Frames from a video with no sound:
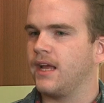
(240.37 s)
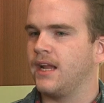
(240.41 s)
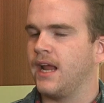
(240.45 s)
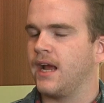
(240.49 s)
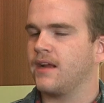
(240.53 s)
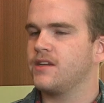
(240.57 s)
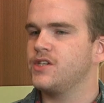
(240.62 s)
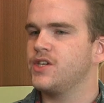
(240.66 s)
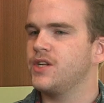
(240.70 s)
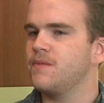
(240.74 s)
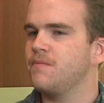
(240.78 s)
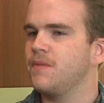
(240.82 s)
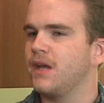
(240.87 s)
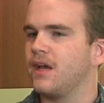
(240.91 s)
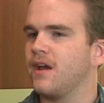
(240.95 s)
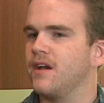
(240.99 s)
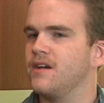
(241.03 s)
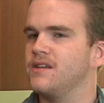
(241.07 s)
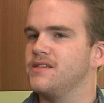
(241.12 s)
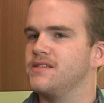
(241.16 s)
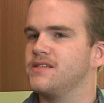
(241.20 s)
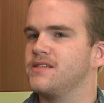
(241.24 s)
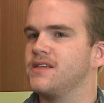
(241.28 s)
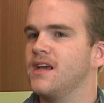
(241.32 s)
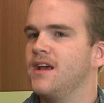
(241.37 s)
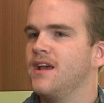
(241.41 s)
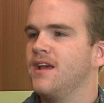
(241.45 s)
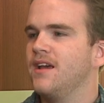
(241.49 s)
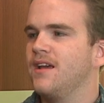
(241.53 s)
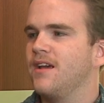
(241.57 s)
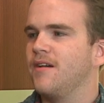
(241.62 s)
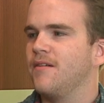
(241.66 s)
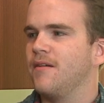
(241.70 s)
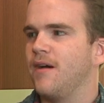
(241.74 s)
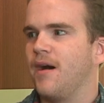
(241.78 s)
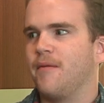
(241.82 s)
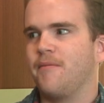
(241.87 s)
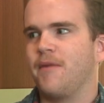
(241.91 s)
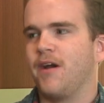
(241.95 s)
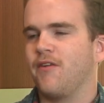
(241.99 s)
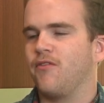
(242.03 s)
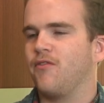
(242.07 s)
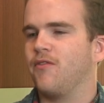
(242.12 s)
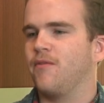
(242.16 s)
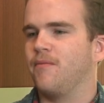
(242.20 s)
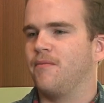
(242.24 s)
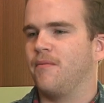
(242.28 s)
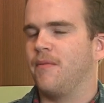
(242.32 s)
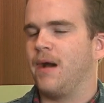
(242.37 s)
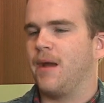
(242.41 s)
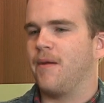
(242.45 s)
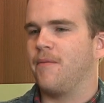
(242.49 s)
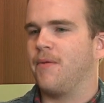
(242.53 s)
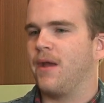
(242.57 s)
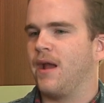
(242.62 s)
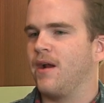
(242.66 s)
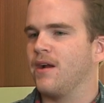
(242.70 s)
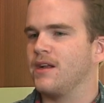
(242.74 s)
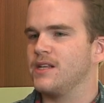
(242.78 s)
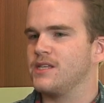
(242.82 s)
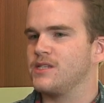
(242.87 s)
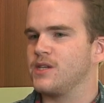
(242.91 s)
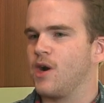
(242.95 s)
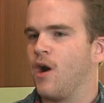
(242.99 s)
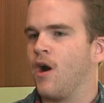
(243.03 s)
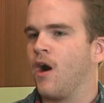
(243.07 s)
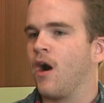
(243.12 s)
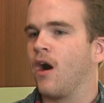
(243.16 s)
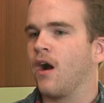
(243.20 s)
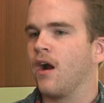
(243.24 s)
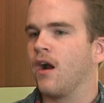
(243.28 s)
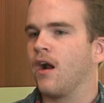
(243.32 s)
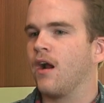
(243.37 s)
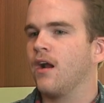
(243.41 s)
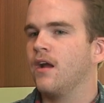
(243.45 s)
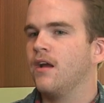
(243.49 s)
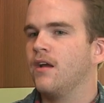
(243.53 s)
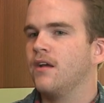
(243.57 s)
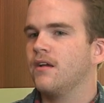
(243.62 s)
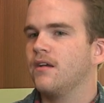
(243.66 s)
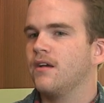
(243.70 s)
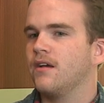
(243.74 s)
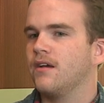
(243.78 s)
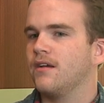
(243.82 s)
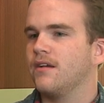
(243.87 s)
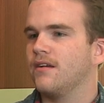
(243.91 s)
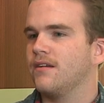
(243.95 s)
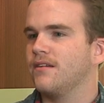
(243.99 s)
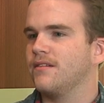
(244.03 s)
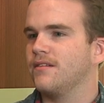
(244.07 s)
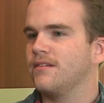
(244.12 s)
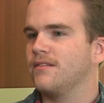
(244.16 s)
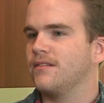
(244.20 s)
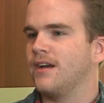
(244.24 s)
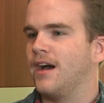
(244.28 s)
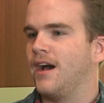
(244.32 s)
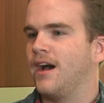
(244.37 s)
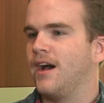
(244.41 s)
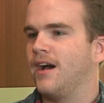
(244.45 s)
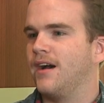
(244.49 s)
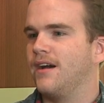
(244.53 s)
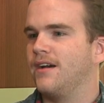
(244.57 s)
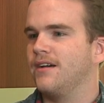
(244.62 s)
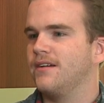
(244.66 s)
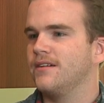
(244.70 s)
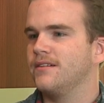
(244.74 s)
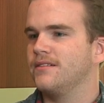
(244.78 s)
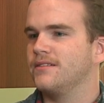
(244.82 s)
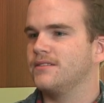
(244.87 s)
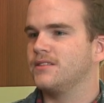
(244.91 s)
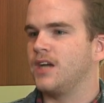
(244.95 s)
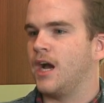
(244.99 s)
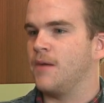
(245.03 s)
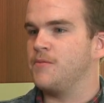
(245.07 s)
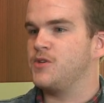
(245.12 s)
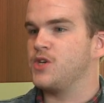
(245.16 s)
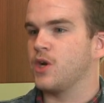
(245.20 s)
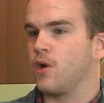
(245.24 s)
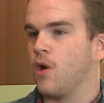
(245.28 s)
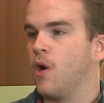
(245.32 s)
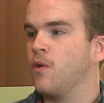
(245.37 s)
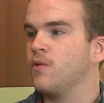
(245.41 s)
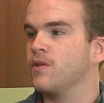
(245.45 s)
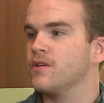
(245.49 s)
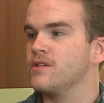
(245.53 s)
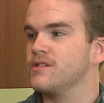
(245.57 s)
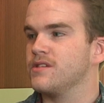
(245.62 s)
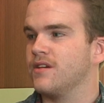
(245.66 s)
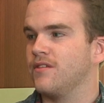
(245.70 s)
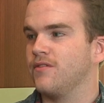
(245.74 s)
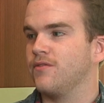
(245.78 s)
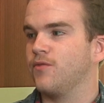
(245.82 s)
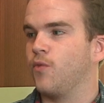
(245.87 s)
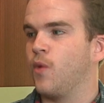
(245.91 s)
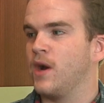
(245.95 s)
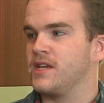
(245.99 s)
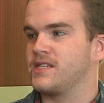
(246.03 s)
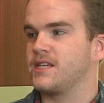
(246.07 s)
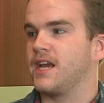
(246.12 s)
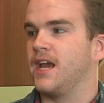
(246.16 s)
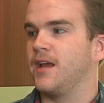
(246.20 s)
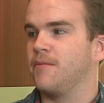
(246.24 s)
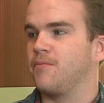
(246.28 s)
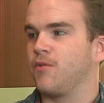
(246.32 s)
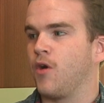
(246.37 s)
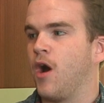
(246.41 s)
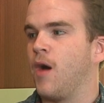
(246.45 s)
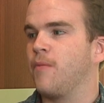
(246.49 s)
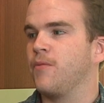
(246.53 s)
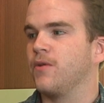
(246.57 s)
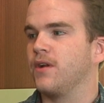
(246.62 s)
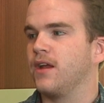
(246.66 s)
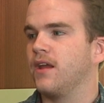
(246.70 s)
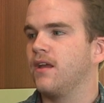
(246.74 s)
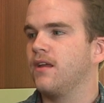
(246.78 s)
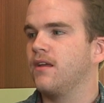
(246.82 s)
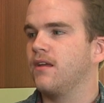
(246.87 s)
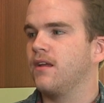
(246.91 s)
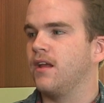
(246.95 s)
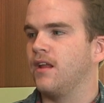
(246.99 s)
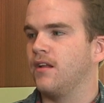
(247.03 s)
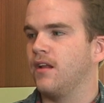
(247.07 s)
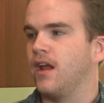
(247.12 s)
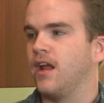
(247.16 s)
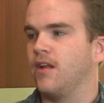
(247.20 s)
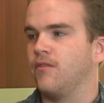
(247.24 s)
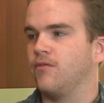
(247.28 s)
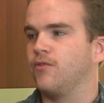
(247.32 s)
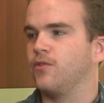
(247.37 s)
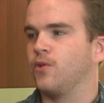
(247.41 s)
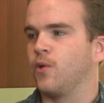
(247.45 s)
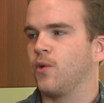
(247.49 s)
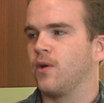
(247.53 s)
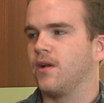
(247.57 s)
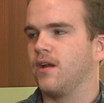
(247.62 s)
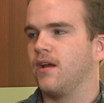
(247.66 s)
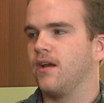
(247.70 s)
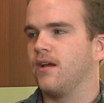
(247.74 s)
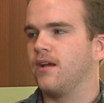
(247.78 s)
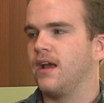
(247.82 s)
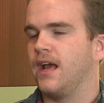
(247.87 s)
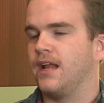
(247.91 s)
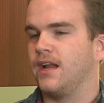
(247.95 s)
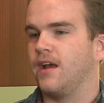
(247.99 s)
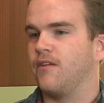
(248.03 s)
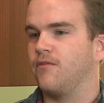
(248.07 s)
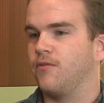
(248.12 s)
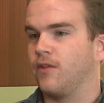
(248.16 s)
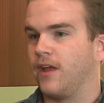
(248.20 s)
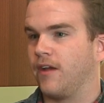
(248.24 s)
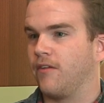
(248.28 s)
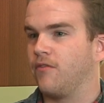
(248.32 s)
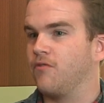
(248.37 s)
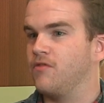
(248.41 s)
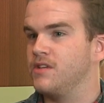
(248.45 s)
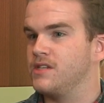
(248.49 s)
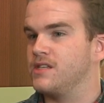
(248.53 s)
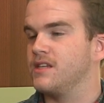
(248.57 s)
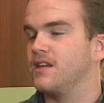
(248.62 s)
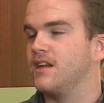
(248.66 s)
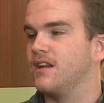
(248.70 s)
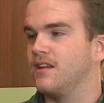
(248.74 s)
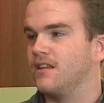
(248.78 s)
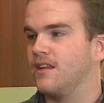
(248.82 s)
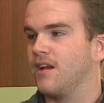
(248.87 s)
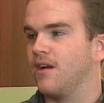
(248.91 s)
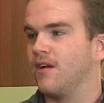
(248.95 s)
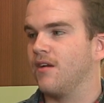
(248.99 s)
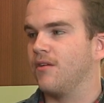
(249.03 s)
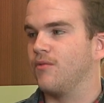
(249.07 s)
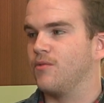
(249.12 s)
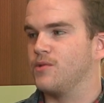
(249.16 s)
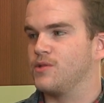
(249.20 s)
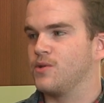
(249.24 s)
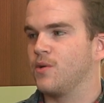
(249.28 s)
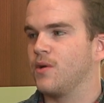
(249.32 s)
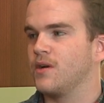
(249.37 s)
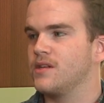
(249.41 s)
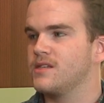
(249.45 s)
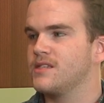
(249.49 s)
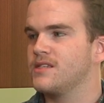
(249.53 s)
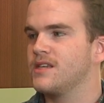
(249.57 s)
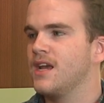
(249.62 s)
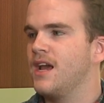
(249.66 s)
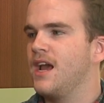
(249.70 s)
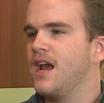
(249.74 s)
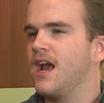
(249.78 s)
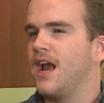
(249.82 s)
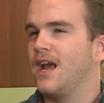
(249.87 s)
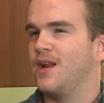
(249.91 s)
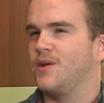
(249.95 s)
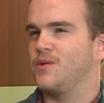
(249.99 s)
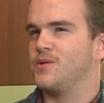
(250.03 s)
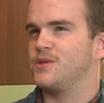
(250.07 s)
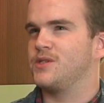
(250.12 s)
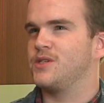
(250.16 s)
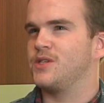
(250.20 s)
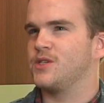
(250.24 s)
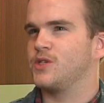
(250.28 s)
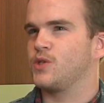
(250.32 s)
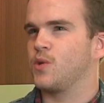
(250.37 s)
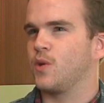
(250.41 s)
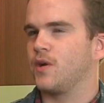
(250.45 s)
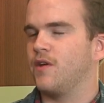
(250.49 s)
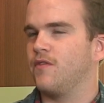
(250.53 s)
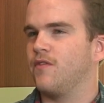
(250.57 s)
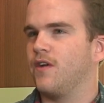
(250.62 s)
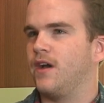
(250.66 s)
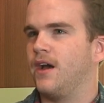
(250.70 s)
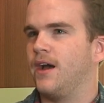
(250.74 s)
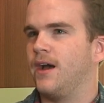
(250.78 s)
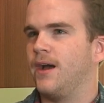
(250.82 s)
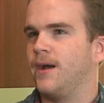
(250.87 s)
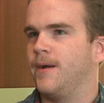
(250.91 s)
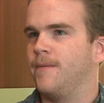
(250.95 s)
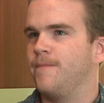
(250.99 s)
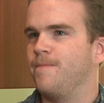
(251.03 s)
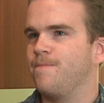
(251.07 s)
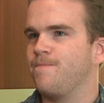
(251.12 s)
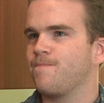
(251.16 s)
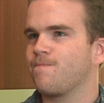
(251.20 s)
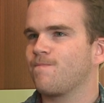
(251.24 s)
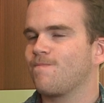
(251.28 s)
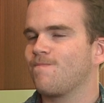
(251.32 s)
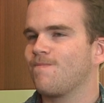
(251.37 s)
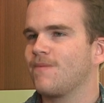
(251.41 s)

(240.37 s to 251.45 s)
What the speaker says: connection because my parents are timeshare owners of Westgate property in Florida, and I've like visited their resorts, and it was just sort of and